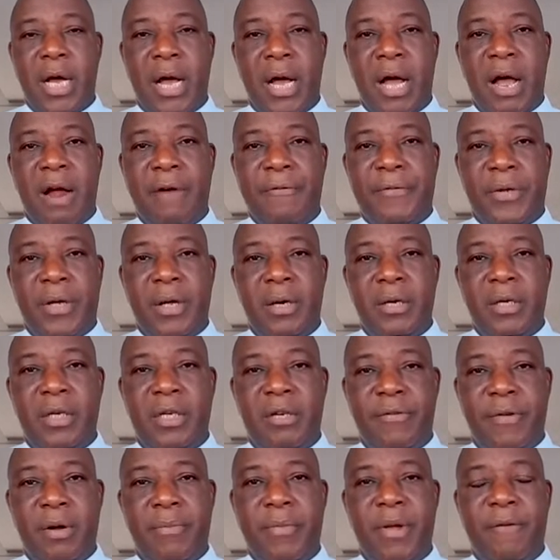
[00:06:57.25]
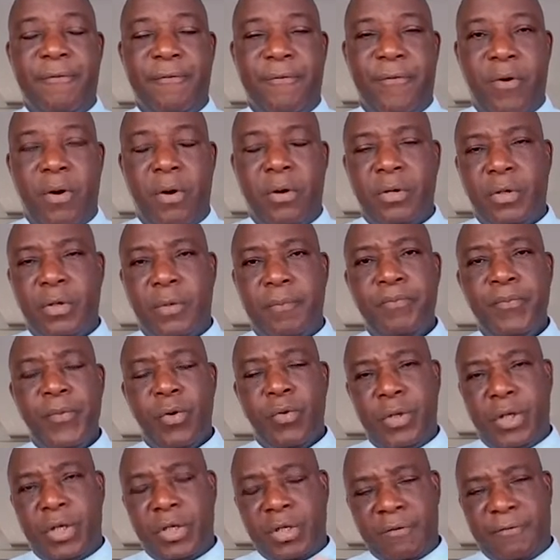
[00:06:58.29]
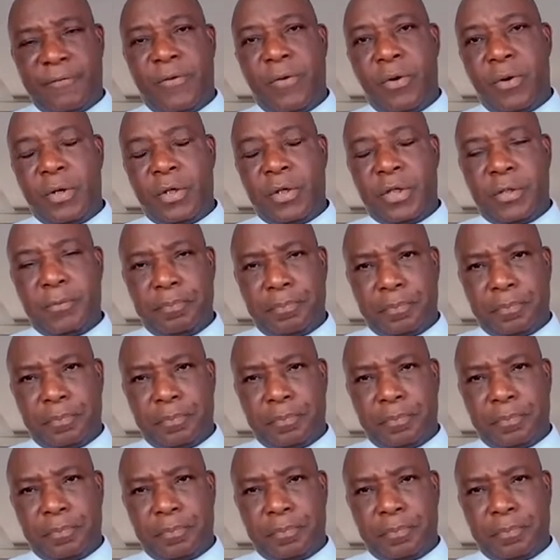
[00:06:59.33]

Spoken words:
African Development Fund, which is a fund